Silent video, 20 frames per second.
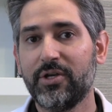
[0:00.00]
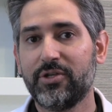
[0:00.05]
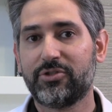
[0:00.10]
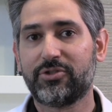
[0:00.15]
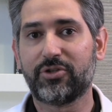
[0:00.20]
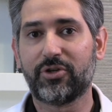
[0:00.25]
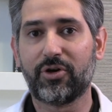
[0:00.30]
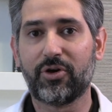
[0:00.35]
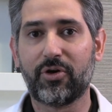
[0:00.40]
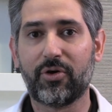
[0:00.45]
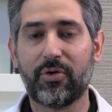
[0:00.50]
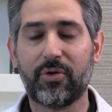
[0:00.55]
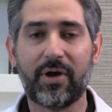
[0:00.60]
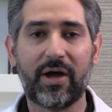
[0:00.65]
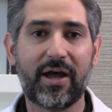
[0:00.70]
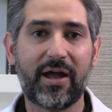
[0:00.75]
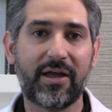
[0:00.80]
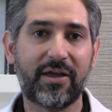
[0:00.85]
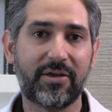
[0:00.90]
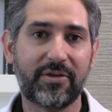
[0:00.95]
So
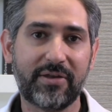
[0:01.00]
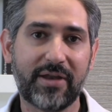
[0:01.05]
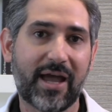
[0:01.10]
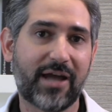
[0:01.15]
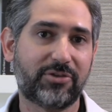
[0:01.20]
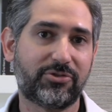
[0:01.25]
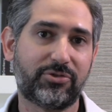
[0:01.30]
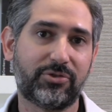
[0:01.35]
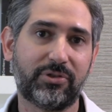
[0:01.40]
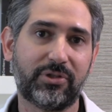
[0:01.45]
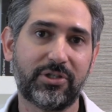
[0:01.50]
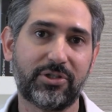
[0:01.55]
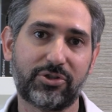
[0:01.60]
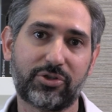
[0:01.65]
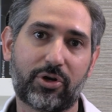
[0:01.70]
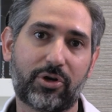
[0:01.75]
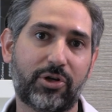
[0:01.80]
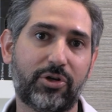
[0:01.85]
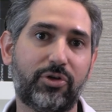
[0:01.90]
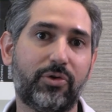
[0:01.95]
I naturally
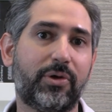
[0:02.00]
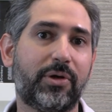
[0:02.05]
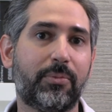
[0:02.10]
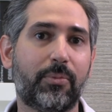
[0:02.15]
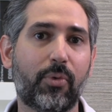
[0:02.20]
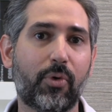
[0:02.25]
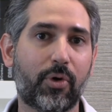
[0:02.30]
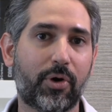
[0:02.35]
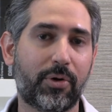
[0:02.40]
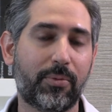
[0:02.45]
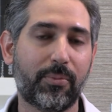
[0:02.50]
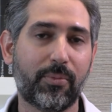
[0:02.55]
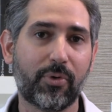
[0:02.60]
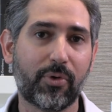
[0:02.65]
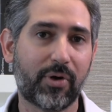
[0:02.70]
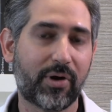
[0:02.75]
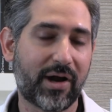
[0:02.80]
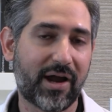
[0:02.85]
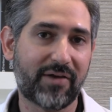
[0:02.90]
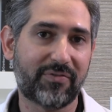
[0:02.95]
started doing more and
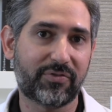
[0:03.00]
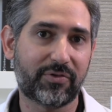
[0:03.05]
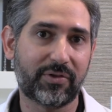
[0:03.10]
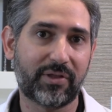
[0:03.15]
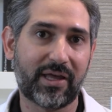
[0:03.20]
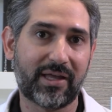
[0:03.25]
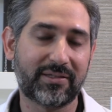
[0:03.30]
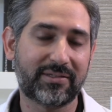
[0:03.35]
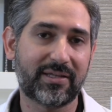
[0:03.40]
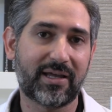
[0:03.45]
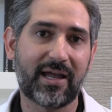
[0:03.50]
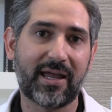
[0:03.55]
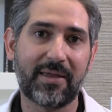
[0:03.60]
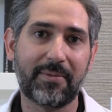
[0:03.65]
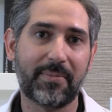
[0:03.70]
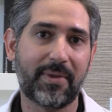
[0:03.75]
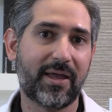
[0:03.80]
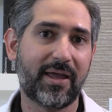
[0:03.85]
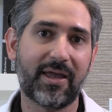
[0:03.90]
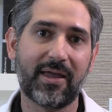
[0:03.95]
more after that
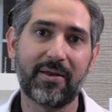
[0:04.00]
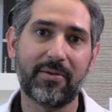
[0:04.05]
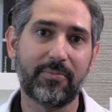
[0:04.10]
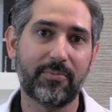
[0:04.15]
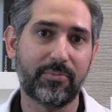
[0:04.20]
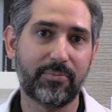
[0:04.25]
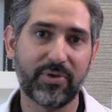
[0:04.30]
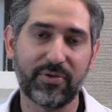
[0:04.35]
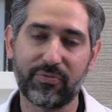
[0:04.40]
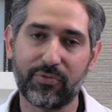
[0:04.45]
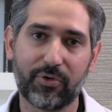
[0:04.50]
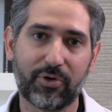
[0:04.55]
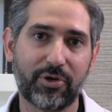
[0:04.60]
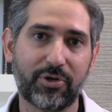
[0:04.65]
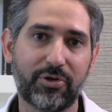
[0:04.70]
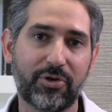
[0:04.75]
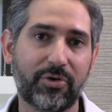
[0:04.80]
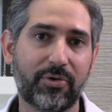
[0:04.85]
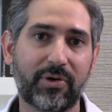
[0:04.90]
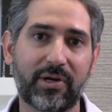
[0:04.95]
time, and before
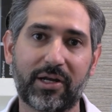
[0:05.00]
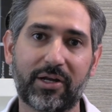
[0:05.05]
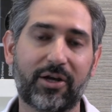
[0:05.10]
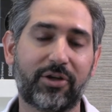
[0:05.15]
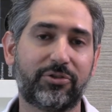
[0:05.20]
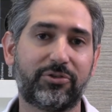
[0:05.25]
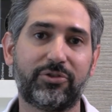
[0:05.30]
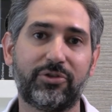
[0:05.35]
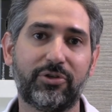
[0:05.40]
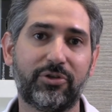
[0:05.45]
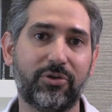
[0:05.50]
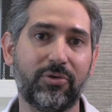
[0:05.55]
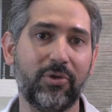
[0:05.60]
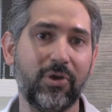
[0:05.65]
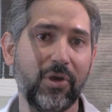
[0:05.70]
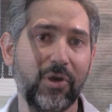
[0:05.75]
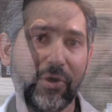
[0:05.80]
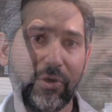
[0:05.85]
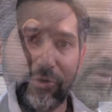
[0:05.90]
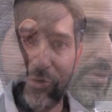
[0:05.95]
you knew it, I got to
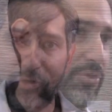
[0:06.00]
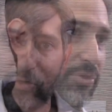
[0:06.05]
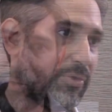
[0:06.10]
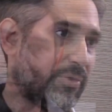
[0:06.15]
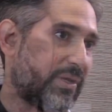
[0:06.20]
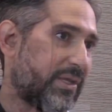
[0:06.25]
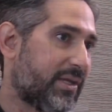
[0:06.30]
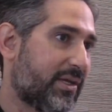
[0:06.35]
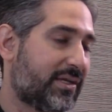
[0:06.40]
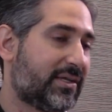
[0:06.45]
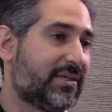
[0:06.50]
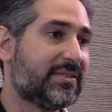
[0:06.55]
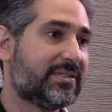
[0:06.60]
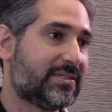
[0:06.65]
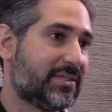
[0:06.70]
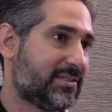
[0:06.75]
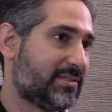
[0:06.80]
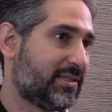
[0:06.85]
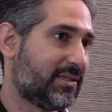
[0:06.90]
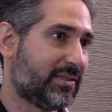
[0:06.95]
doing it
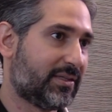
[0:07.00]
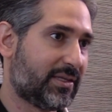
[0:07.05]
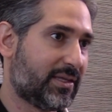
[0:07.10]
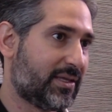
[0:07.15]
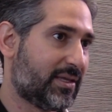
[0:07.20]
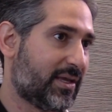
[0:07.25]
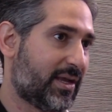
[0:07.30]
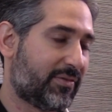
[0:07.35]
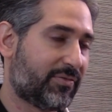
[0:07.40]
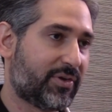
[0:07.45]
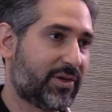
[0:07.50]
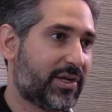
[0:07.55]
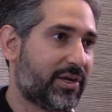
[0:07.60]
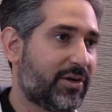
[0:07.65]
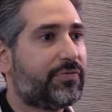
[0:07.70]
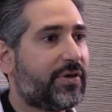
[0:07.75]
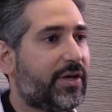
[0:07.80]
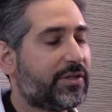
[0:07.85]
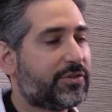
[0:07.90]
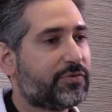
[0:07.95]
consistently every year.
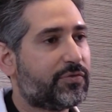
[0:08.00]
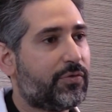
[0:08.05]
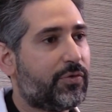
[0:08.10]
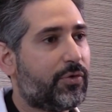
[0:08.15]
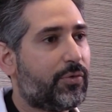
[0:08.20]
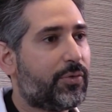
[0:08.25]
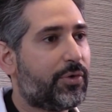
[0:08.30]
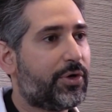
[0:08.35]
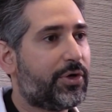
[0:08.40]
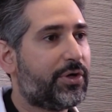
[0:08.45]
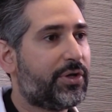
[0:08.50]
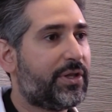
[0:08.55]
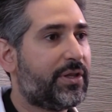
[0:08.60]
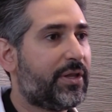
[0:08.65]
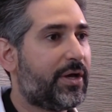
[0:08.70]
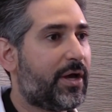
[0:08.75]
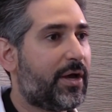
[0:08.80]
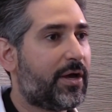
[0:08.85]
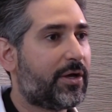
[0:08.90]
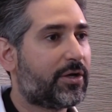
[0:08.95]
Fast forward
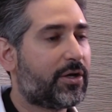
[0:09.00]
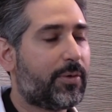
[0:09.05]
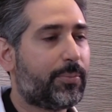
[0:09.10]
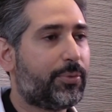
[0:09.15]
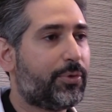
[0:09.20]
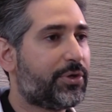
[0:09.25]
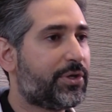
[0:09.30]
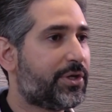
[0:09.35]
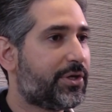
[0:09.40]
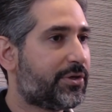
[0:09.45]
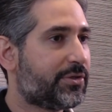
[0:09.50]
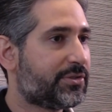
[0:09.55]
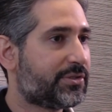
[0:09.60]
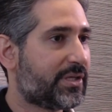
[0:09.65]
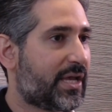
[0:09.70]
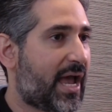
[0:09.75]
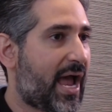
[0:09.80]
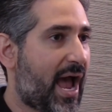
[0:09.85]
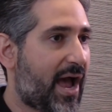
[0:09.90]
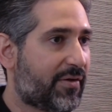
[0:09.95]
a couple of years
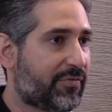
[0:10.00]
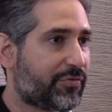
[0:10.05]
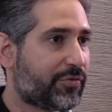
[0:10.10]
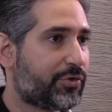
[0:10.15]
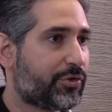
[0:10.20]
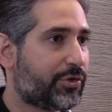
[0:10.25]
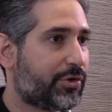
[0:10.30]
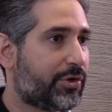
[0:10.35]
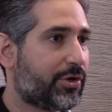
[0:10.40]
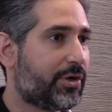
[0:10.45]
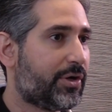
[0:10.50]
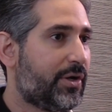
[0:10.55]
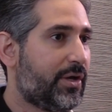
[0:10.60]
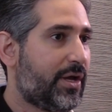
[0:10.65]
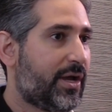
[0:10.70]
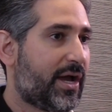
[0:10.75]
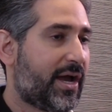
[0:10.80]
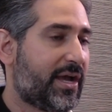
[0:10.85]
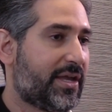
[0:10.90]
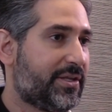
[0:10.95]
after
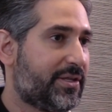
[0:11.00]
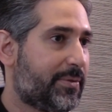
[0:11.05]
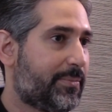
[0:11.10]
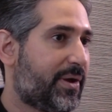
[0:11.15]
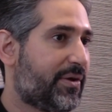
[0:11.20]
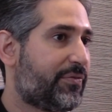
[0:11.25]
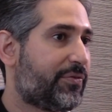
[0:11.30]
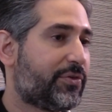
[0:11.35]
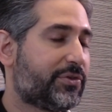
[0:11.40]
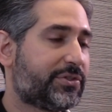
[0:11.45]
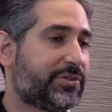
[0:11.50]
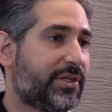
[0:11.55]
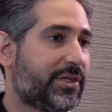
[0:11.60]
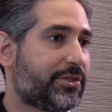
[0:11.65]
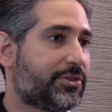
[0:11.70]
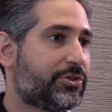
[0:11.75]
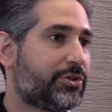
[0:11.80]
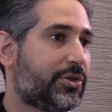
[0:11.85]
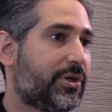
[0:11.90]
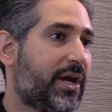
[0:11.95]
I did my first
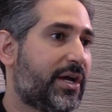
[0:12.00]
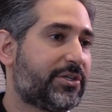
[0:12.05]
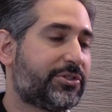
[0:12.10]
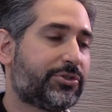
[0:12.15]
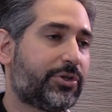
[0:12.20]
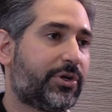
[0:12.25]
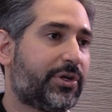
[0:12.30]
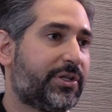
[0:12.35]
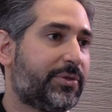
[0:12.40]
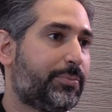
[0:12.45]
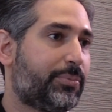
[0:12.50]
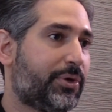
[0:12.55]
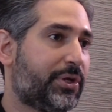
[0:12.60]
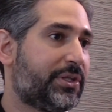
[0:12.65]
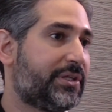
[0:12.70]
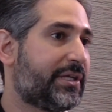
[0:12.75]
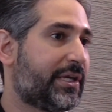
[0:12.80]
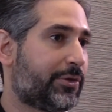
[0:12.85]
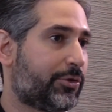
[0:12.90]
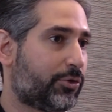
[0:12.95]
lecture, I started putting
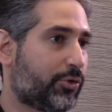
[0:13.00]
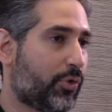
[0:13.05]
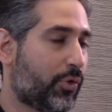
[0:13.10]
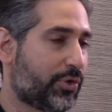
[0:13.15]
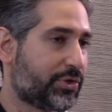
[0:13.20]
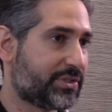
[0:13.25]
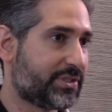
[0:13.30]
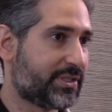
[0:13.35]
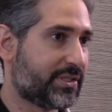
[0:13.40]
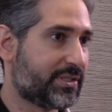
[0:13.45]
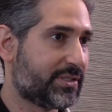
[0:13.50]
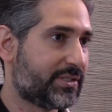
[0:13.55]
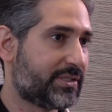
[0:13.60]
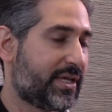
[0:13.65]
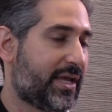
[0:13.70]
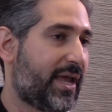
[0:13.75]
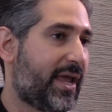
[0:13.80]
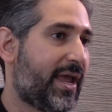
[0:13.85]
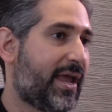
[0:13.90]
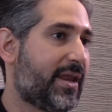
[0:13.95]
together courses,
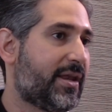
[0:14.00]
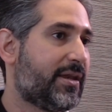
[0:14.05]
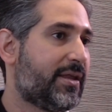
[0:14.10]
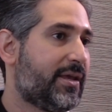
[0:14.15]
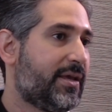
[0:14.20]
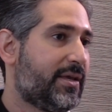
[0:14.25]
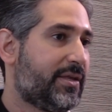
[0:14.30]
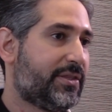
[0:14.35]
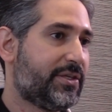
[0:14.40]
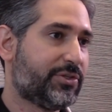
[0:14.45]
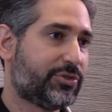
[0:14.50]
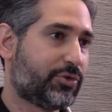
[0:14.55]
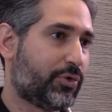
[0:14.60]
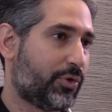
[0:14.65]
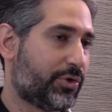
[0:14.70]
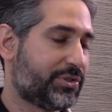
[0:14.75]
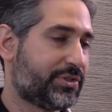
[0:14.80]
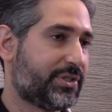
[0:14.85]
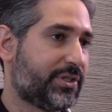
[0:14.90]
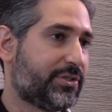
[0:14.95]
and these
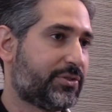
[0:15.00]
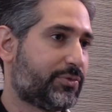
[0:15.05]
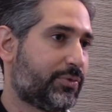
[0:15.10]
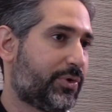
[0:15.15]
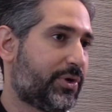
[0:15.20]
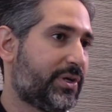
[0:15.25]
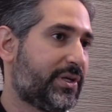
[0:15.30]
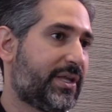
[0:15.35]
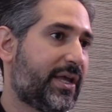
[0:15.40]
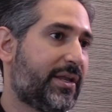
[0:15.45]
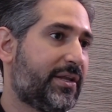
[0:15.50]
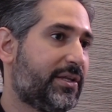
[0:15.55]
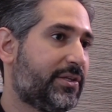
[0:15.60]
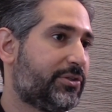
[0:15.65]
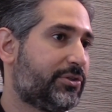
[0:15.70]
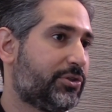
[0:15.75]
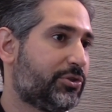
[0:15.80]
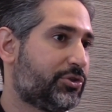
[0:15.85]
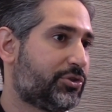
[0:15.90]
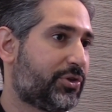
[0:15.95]
courses were
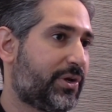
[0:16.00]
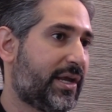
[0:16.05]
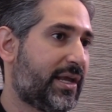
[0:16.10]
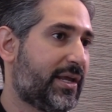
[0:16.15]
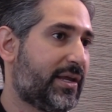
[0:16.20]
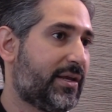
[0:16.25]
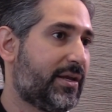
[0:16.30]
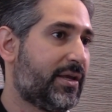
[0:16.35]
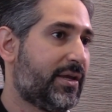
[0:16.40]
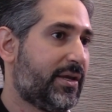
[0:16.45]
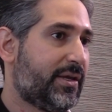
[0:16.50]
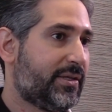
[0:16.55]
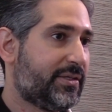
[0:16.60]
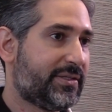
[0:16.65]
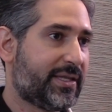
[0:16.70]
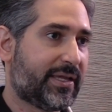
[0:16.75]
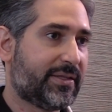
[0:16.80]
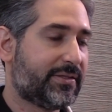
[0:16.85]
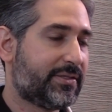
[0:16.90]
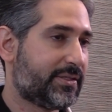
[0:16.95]
intended to train
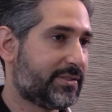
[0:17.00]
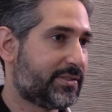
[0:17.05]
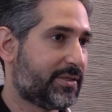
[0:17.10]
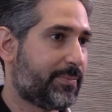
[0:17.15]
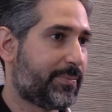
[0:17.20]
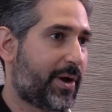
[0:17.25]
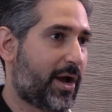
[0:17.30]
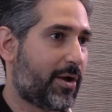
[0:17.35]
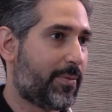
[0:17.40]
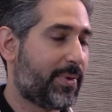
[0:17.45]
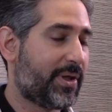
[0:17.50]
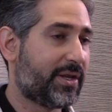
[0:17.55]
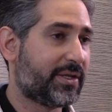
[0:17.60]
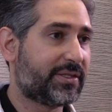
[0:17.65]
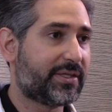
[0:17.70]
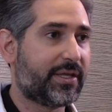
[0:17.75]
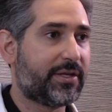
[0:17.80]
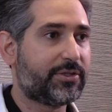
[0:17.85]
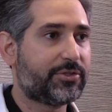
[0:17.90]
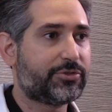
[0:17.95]
dentists in biomimetic
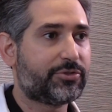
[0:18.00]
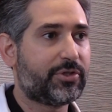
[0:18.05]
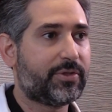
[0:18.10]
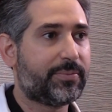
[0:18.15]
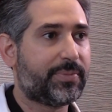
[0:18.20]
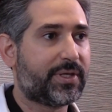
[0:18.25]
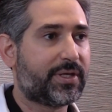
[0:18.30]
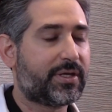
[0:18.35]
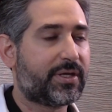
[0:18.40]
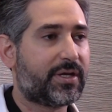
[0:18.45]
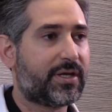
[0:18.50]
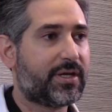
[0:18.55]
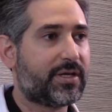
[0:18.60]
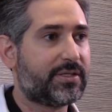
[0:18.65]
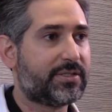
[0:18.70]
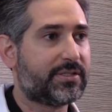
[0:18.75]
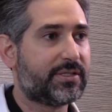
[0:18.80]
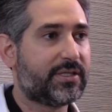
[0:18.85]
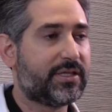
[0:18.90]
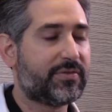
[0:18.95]
dentistry,
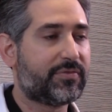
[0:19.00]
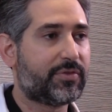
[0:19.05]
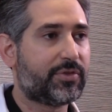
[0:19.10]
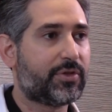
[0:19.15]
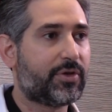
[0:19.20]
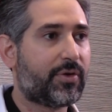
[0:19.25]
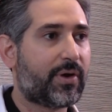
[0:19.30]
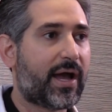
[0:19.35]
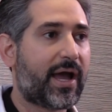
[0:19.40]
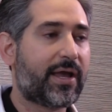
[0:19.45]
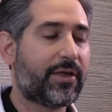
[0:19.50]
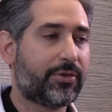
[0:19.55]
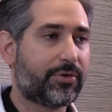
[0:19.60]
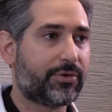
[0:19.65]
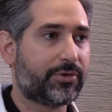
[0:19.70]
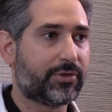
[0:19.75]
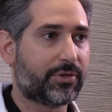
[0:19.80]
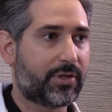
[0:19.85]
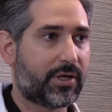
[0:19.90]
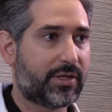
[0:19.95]
because even though I
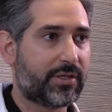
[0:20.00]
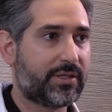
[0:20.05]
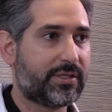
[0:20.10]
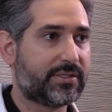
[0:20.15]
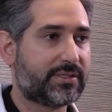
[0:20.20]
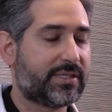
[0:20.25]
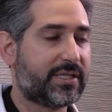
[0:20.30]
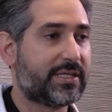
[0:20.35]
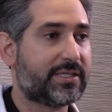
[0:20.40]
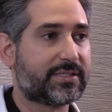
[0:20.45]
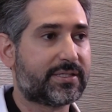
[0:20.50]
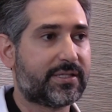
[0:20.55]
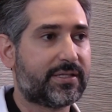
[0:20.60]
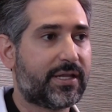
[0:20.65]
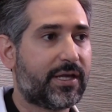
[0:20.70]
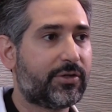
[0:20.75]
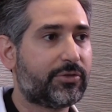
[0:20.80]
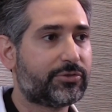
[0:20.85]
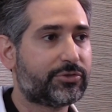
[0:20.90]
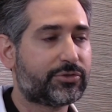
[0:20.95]
learned a lot of these things in
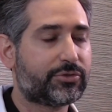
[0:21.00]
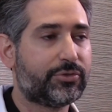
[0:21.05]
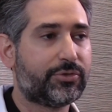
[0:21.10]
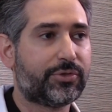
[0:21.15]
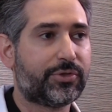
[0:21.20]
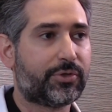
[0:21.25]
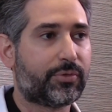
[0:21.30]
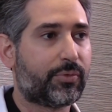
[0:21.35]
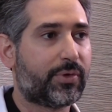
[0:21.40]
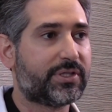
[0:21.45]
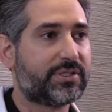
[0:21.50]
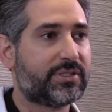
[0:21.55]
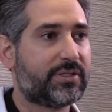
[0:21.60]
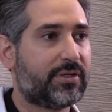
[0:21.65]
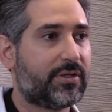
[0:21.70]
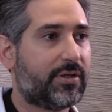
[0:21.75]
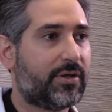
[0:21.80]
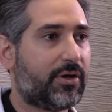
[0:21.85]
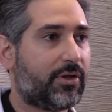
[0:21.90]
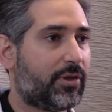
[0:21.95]
dental school, there
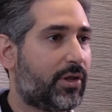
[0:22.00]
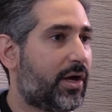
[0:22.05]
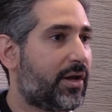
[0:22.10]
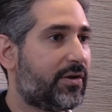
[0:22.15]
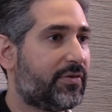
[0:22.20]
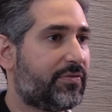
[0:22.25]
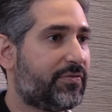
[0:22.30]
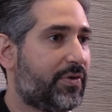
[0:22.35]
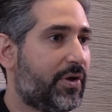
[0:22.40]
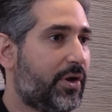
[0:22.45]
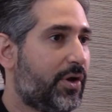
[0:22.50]
wasn't a lot of